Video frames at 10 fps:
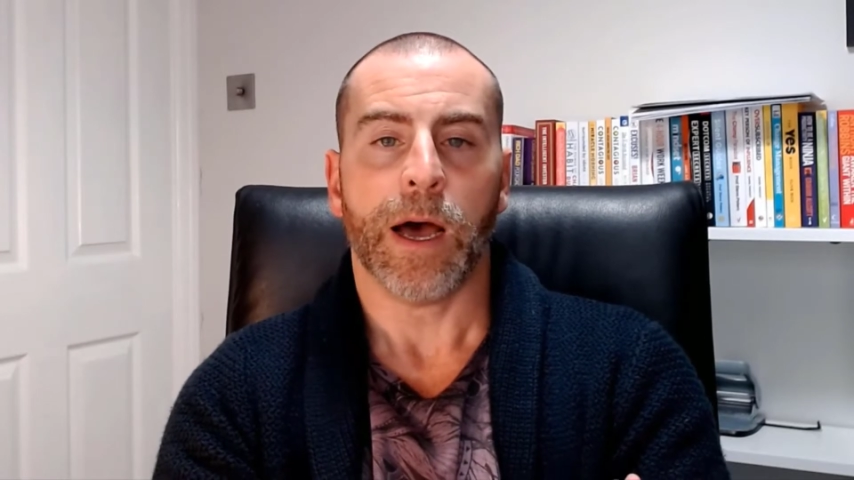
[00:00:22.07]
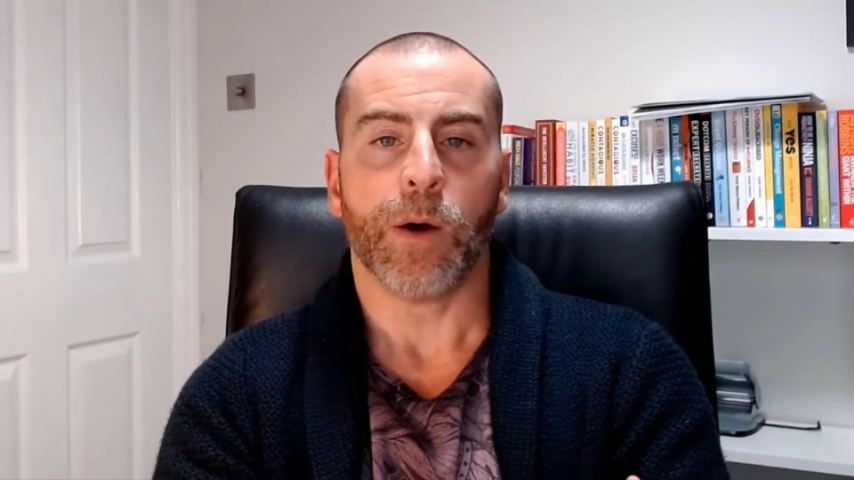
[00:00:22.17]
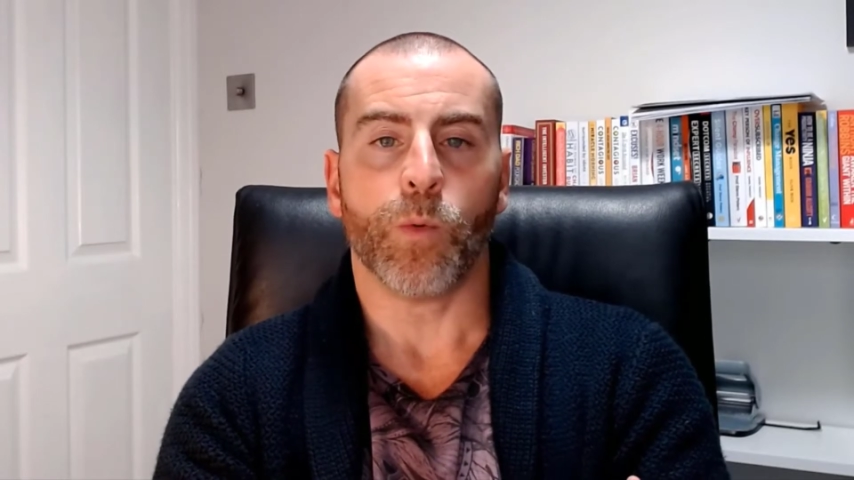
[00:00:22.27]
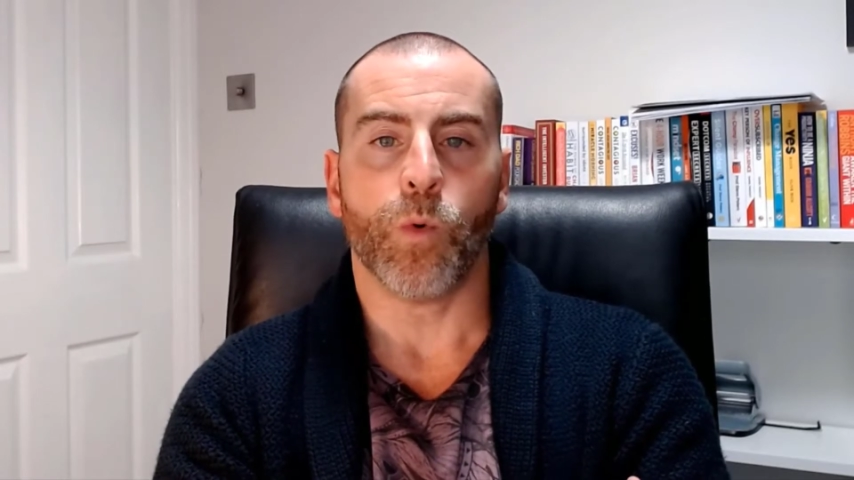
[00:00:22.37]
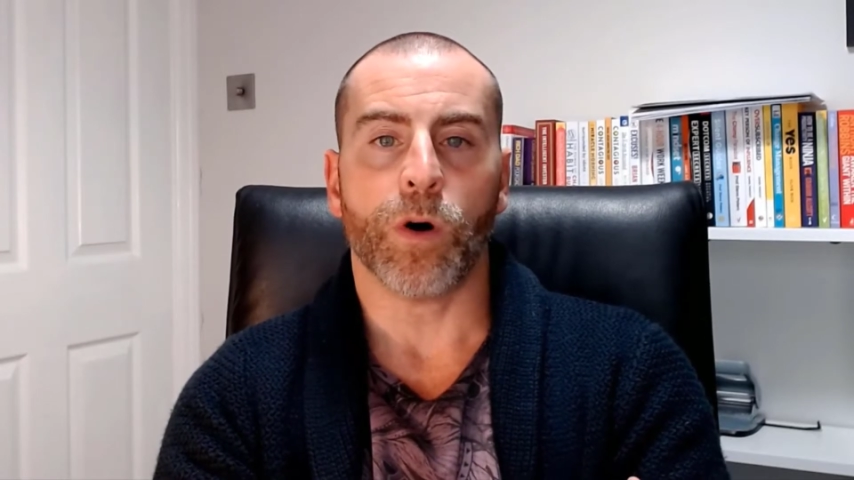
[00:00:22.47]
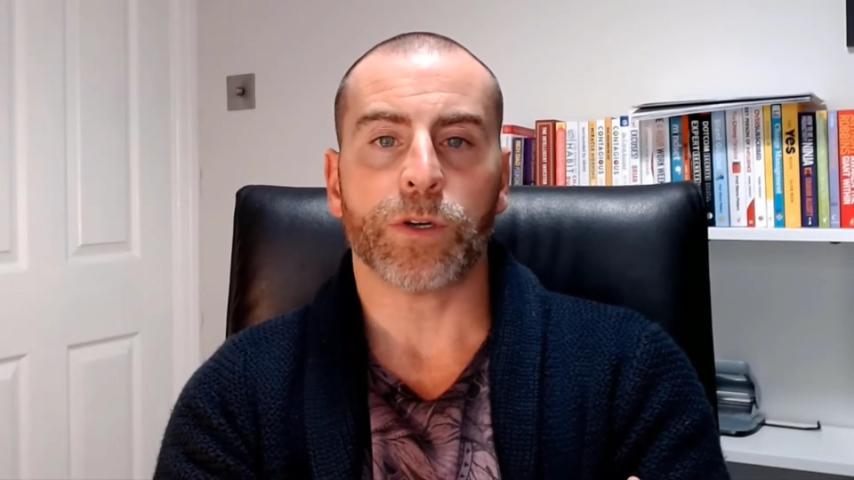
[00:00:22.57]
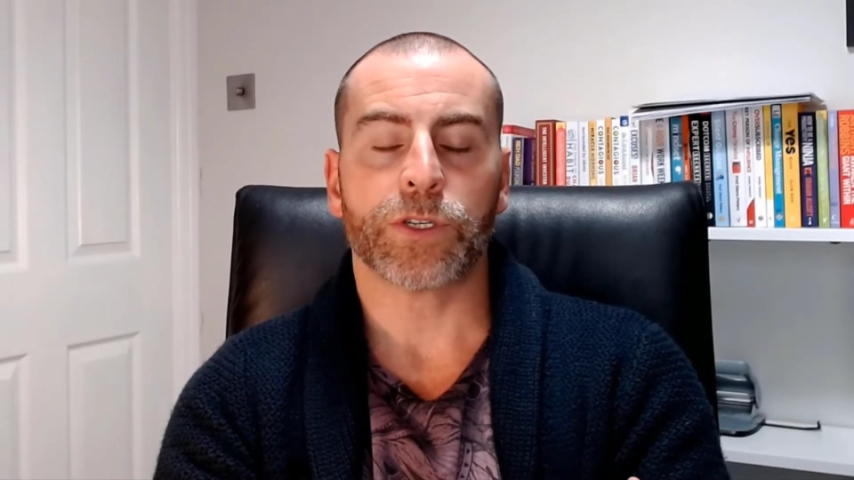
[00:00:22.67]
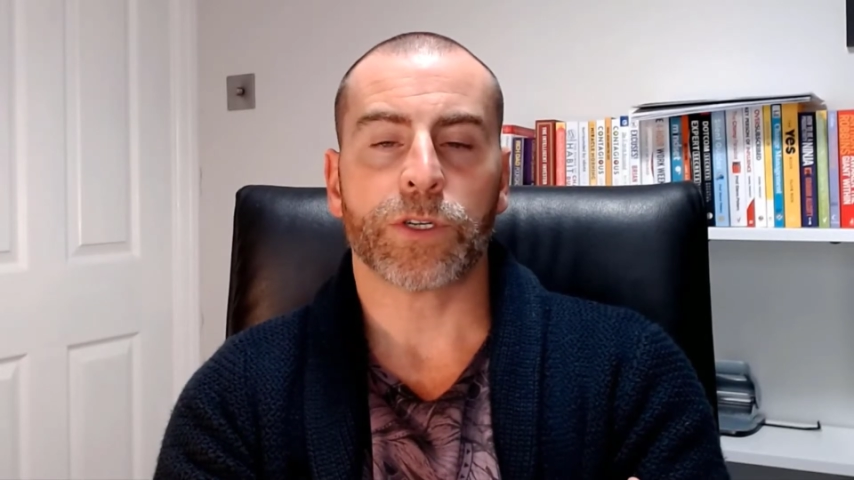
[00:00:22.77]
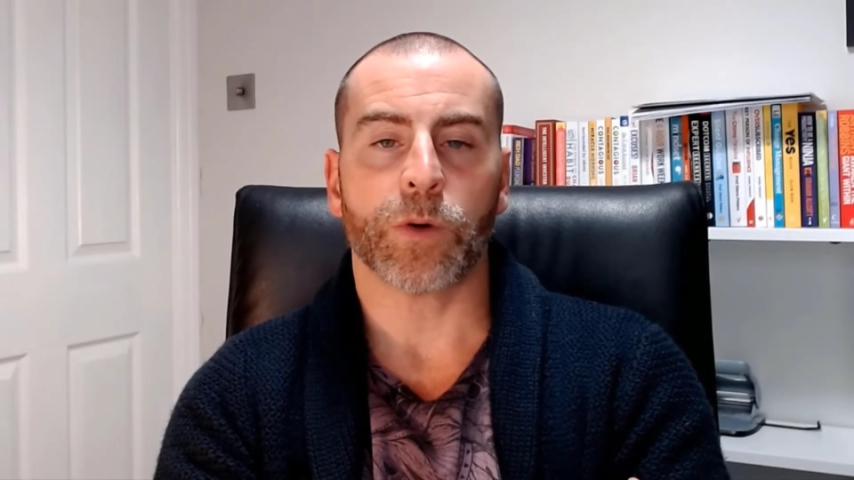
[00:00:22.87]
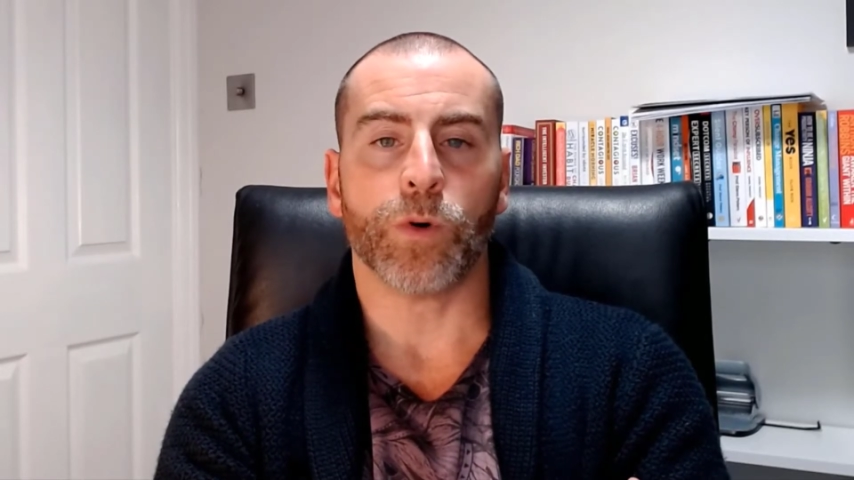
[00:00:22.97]

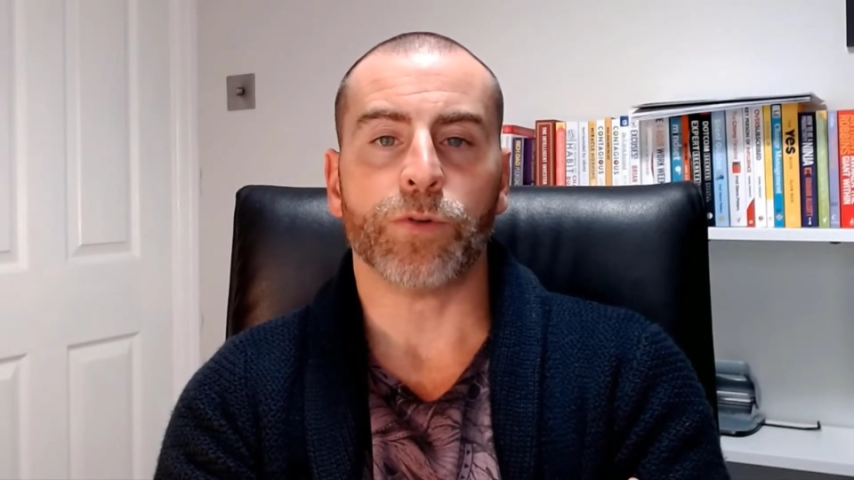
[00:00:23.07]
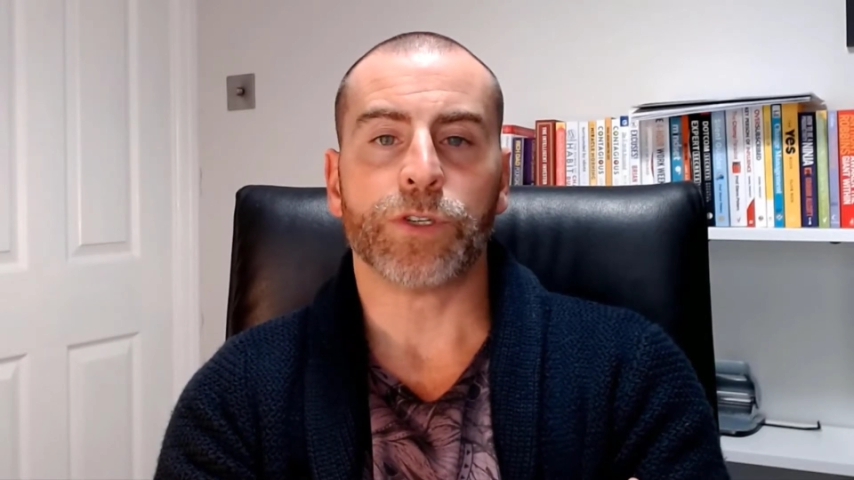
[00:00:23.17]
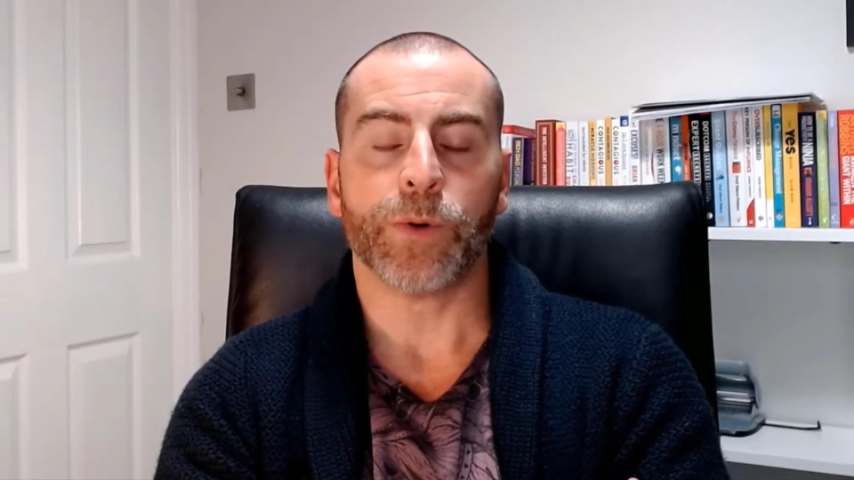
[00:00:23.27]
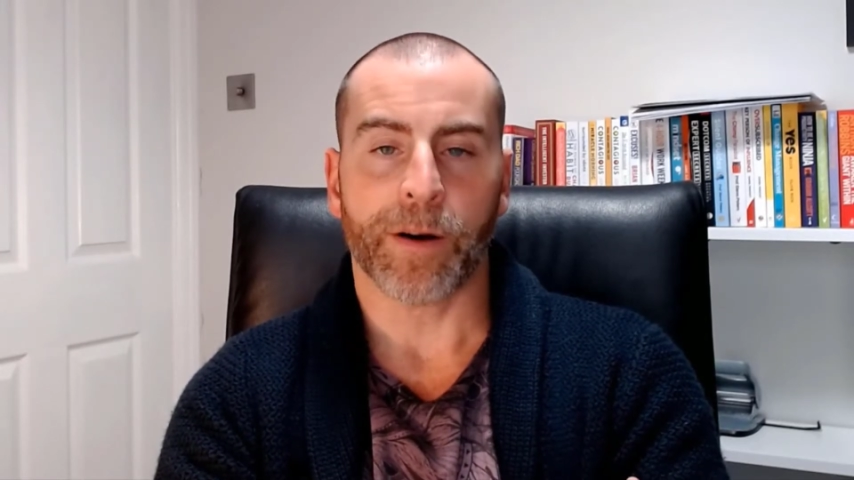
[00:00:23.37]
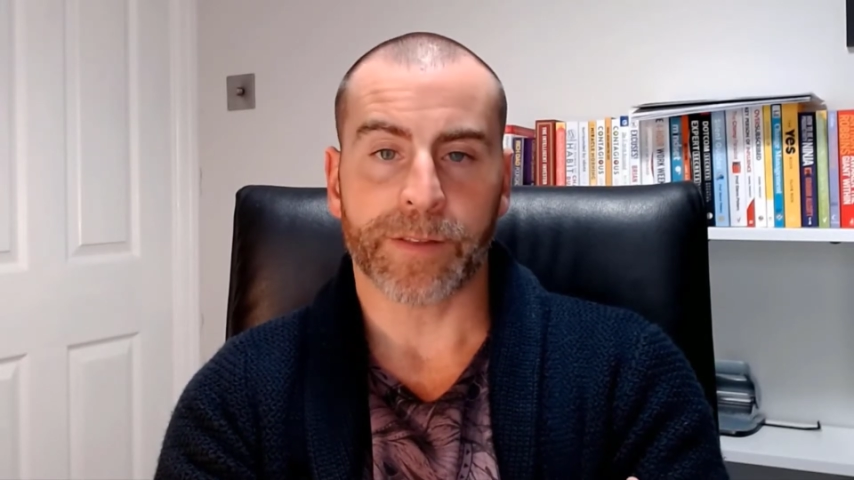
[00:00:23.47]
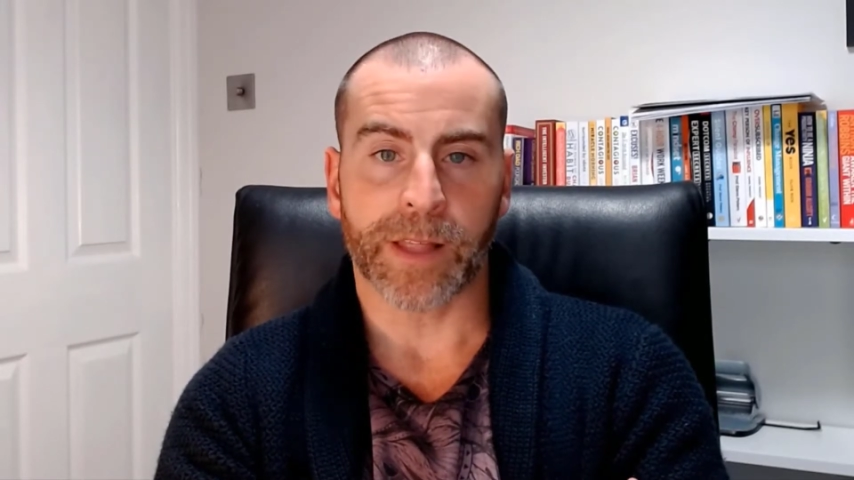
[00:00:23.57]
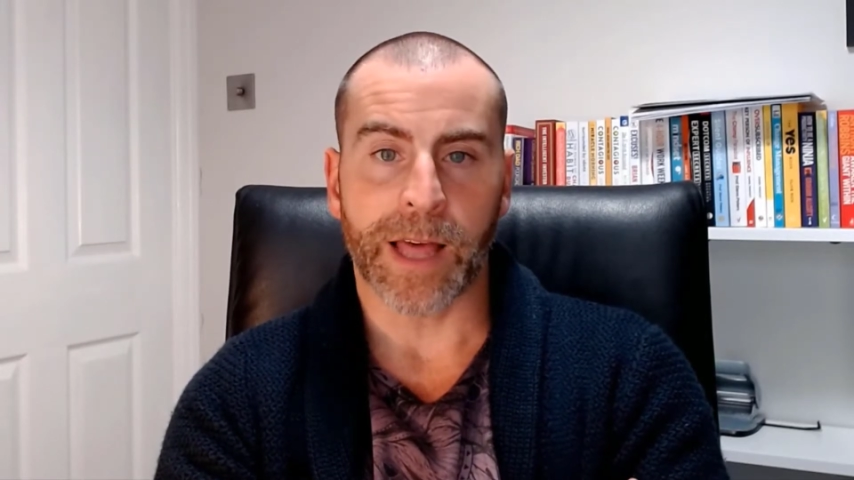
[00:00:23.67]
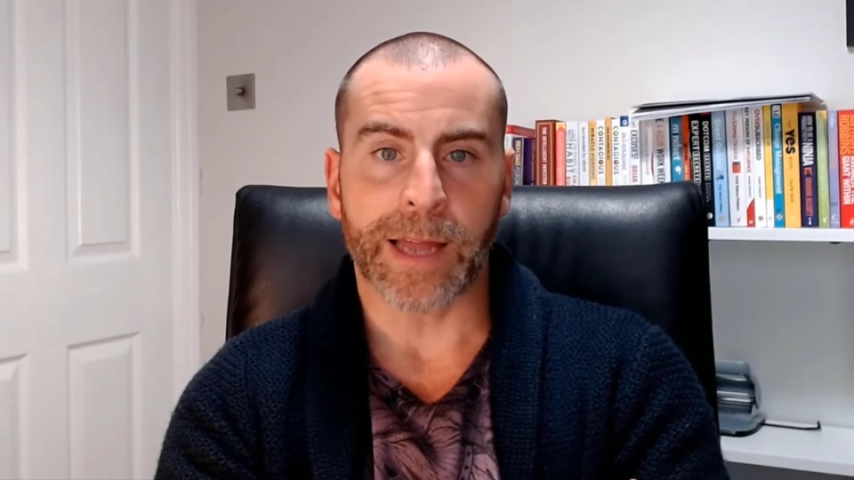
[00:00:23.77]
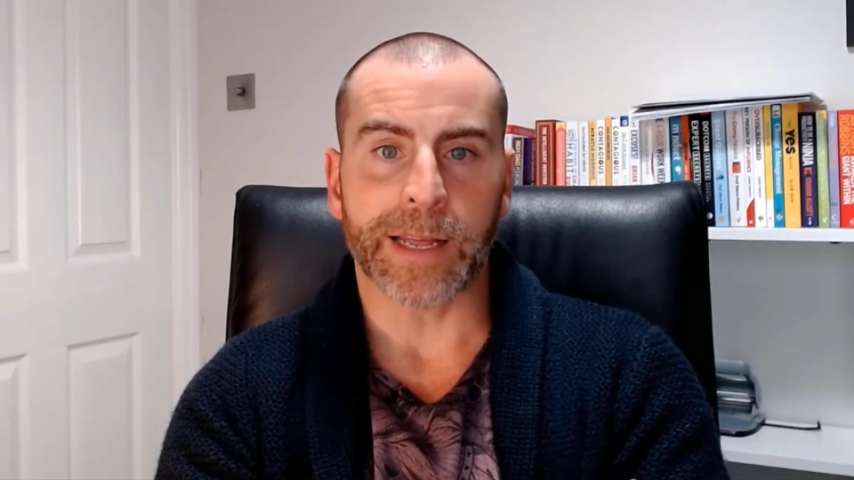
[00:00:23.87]
What we'll do after that